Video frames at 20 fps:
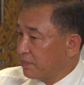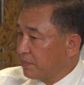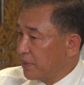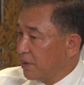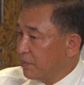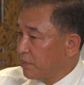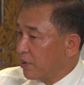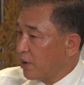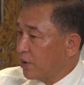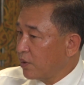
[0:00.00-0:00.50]

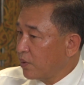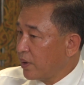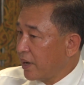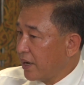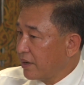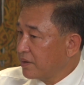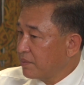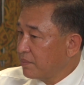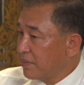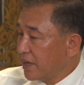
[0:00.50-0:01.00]
people who
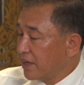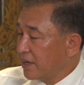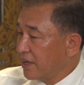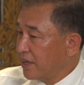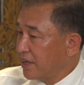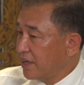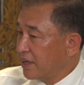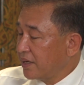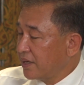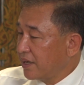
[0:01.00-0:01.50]
have the
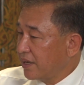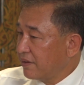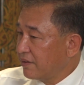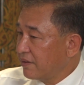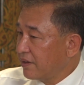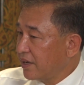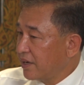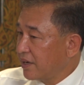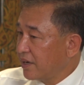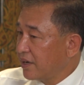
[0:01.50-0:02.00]
money. They
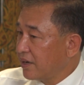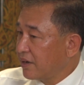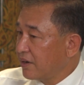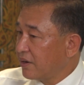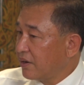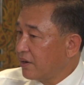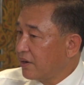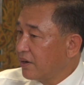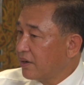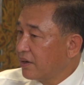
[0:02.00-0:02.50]

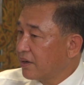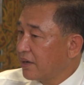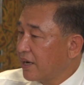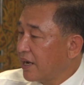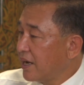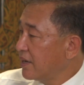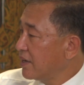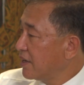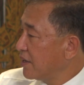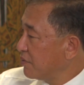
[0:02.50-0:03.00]
think on
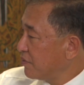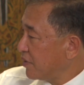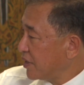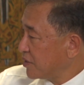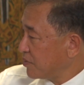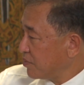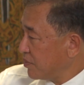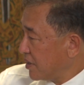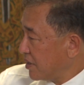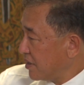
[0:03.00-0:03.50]
other
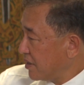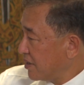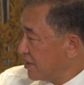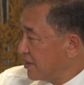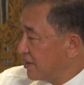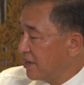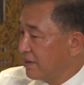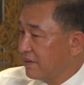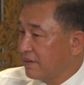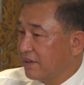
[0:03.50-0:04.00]

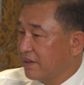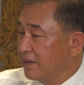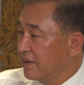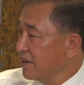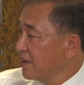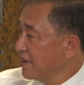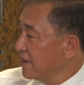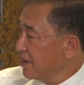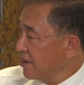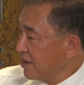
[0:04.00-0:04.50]
investment.
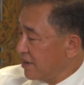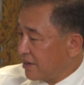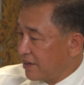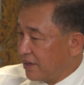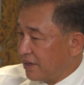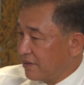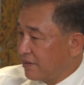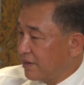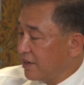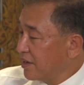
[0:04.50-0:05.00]

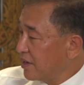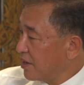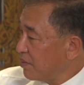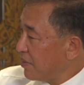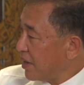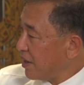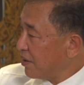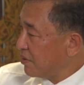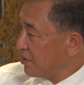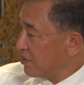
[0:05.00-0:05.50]
They think
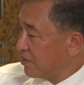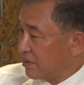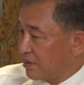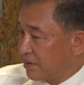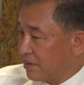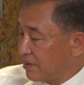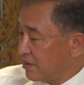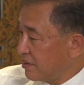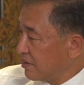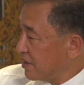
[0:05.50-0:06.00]

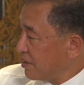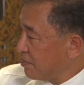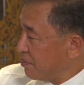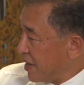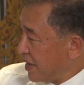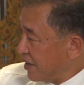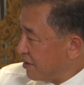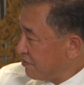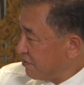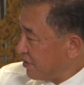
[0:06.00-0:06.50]
about the
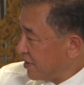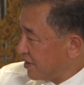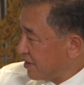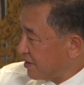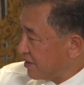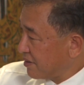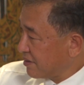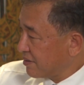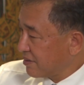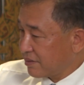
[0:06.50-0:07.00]
benefit,
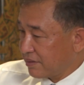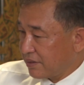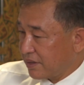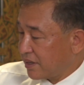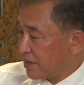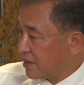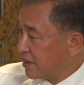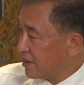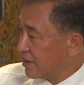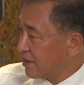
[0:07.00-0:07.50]

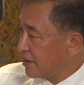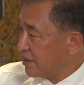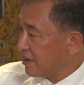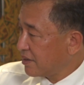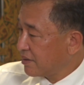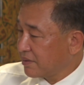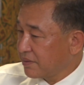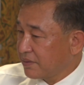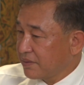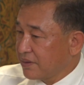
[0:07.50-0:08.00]
the
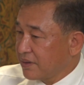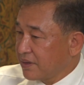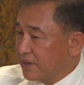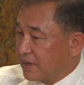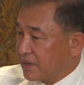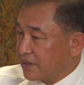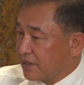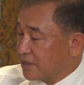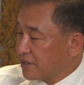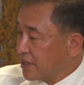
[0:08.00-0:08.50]

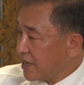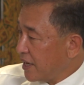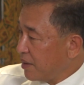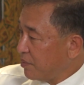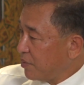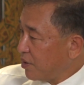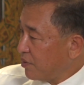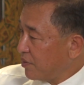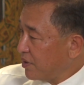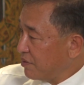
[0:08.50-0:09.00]

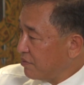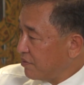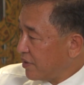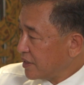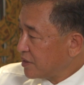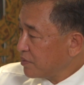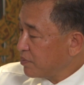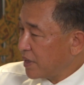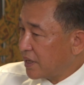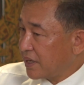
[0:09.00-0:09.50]
time of
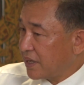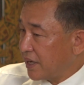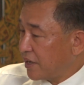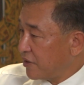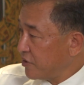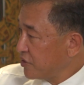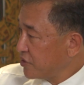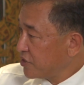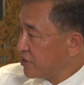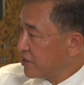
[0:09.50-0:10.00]
investment
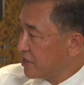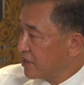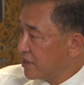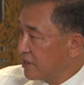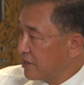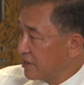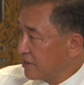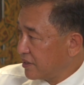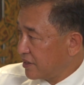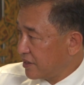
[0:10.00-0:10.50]
and
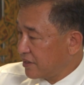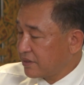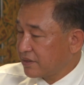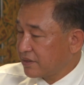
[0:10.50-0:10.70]
return.